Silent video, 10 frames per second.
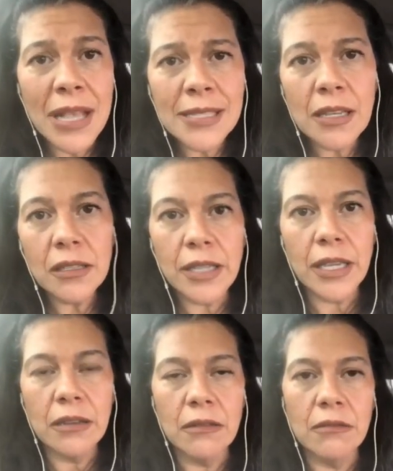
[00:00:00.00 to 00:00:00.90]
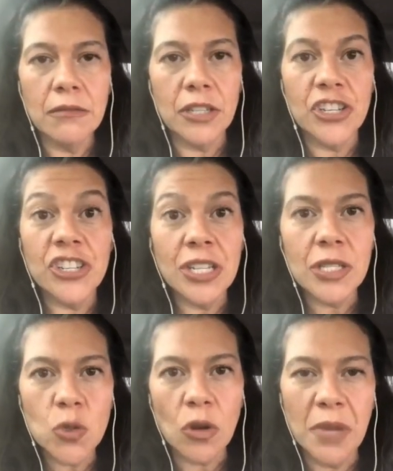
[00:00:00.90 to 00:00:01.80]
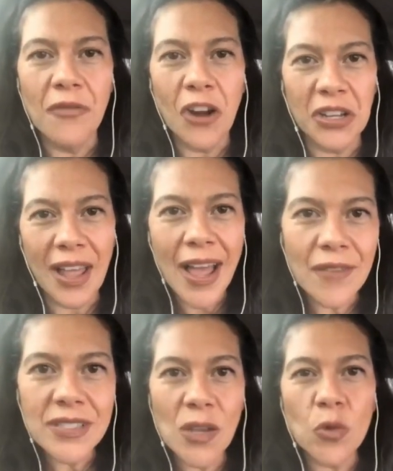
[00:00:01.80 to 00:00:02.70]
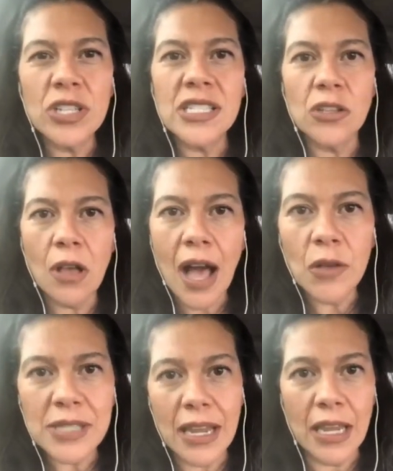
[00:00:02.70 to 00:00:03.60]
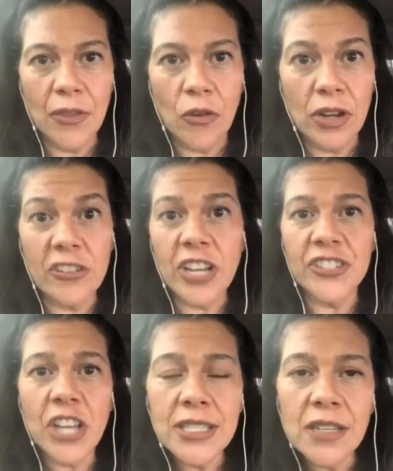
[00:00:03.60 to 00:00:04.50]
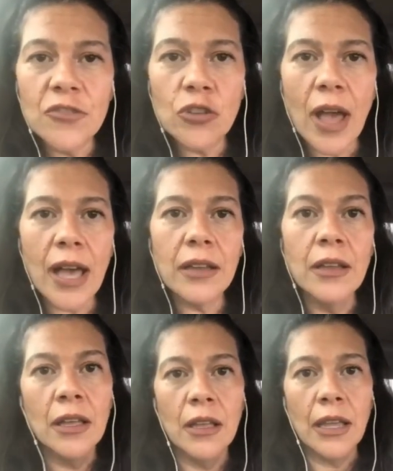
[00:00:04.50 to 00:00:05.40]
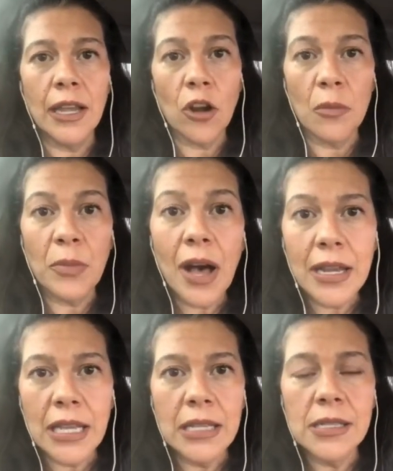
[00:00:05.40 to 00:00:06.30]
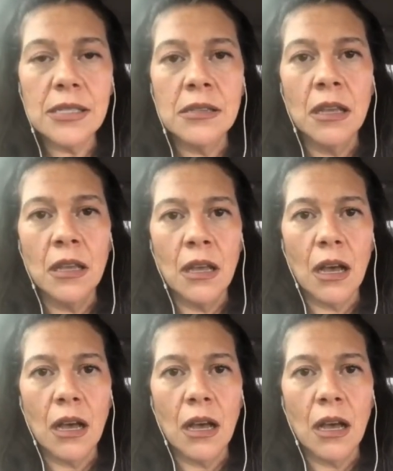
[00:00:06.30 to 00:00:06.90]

Basically, the shitstorm of our lives that we're still housing either in our digestive tract, in our bodies,